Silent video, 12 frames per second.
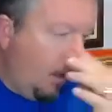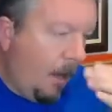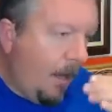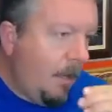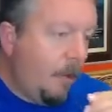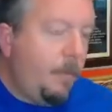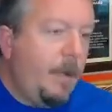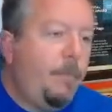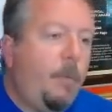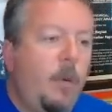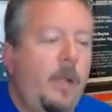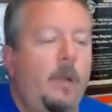Another
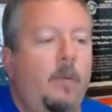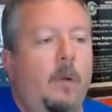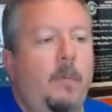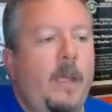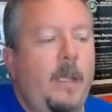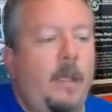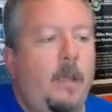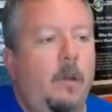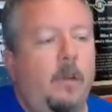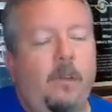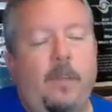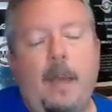big point I want to make
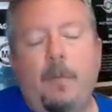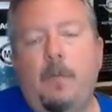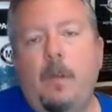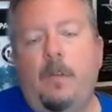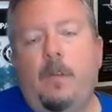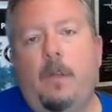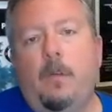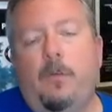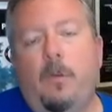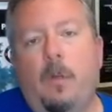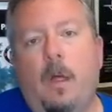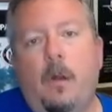here, just happened recently with
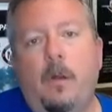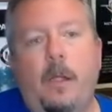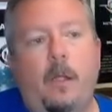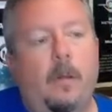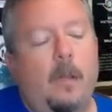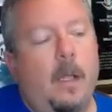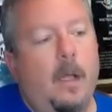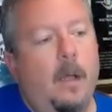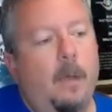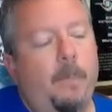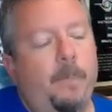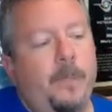Fort
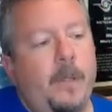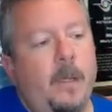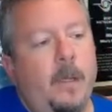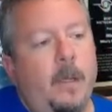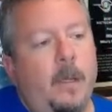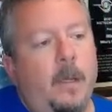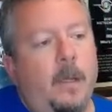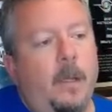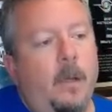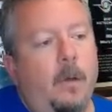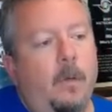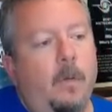Lauderdale.
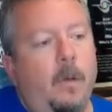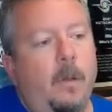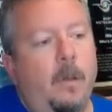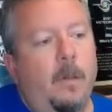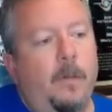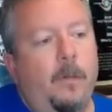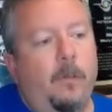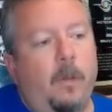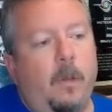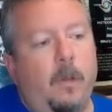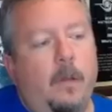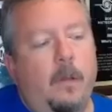You know, there's
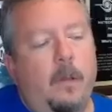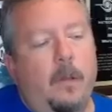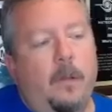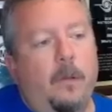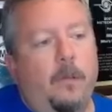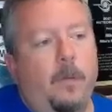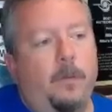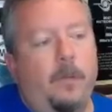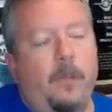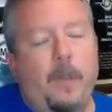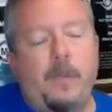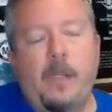a
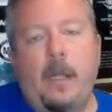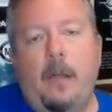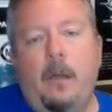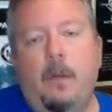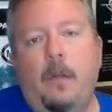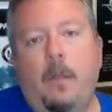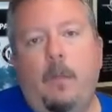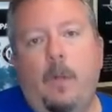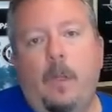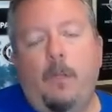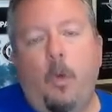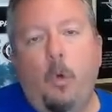perception out there that
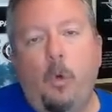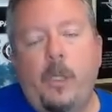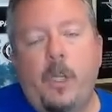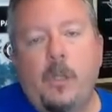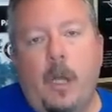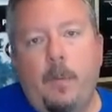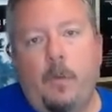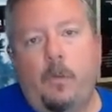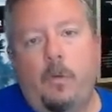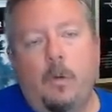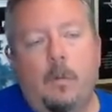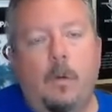when it's only a tropical
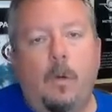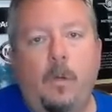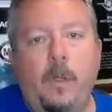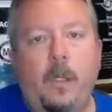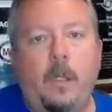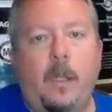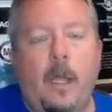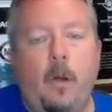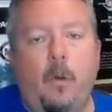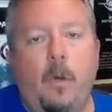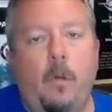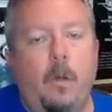storm or only a
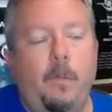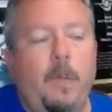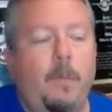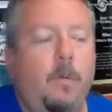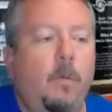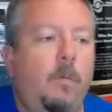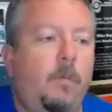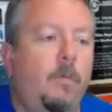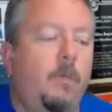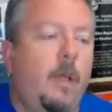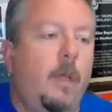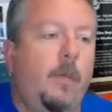Category 1, people
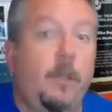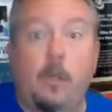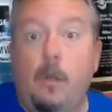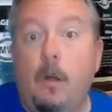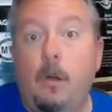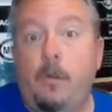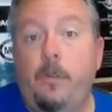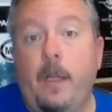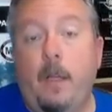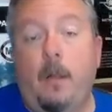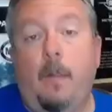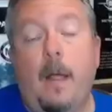let their guards
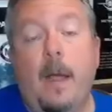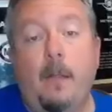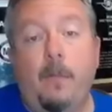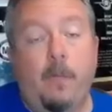down a lot.